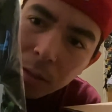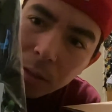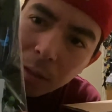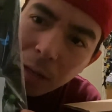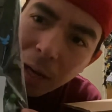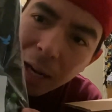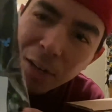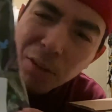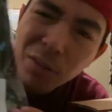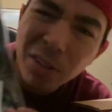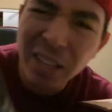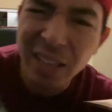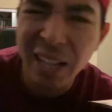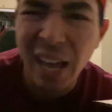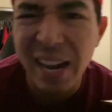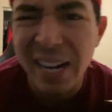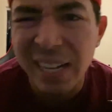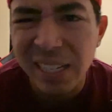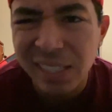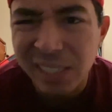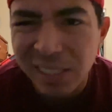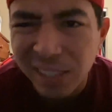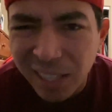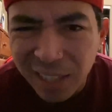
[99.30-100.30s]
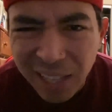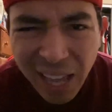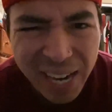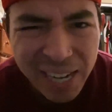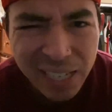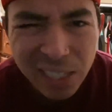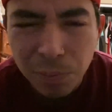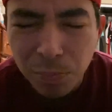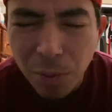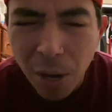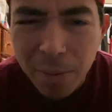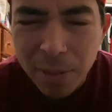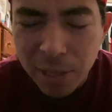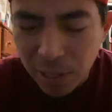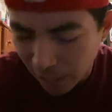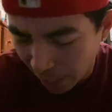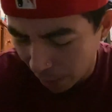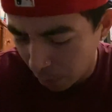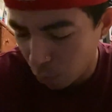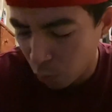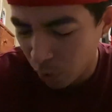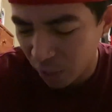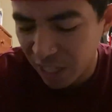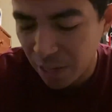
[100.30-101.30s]
I know the lighting's probably
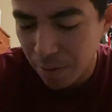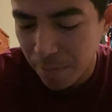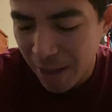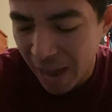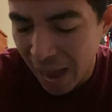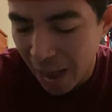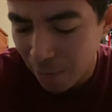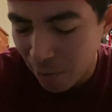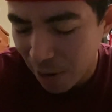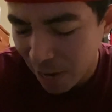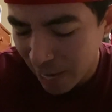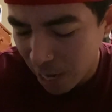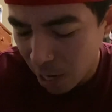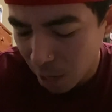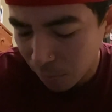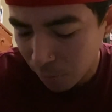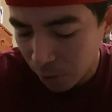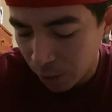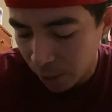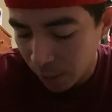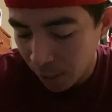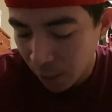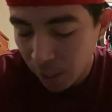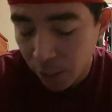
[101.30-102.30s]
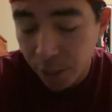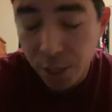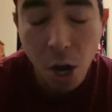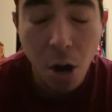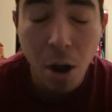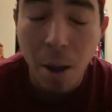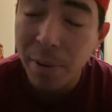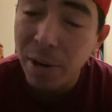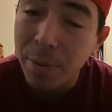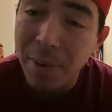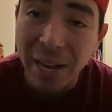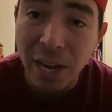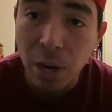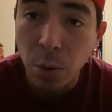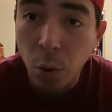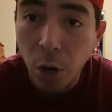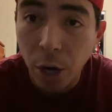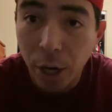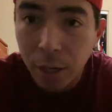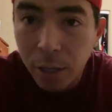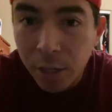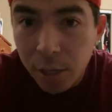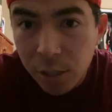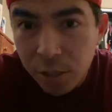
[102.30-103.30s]
like really bad right now, but yo, I'm gonna make it
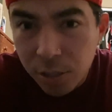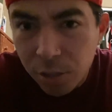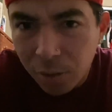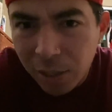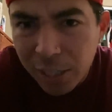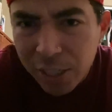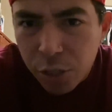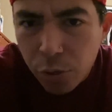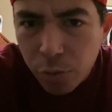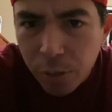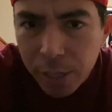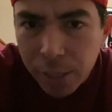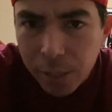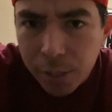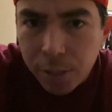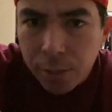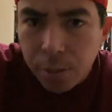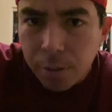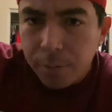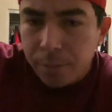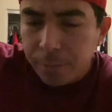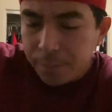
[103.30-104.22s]
work. So let's do this.